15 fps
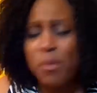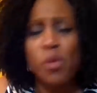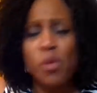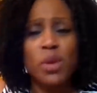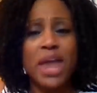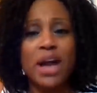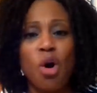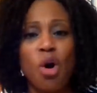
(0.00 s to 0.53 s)

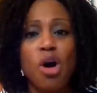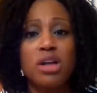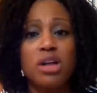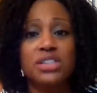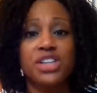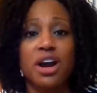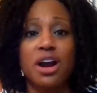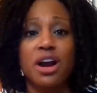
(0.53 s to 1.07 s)
When I
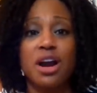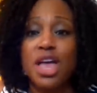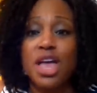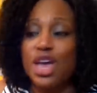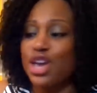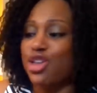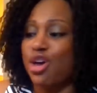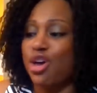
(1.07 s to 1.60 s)
called her,
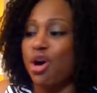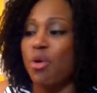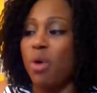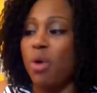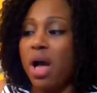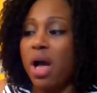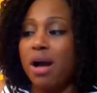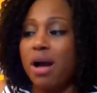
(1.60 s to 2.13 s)
you
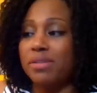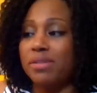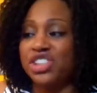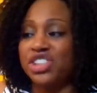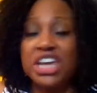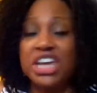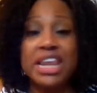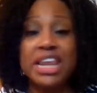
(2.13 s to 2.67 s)
know,
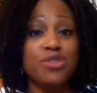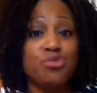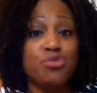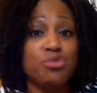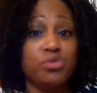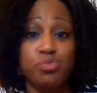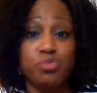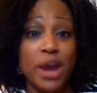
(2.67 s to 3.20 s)
she
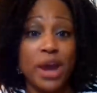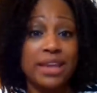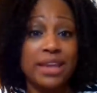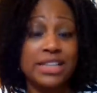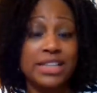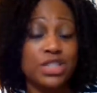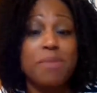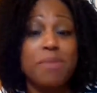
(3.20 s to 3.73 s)
didn't
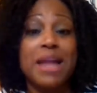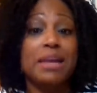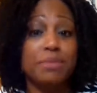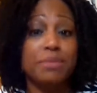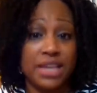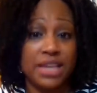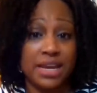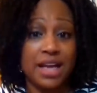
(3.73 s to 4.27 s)
recognize, so my
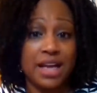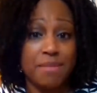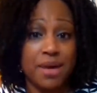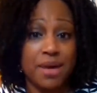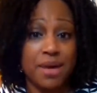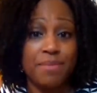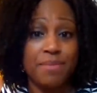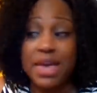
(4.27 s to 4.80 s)
number didn't come
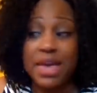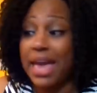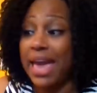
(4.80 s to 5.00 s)
up.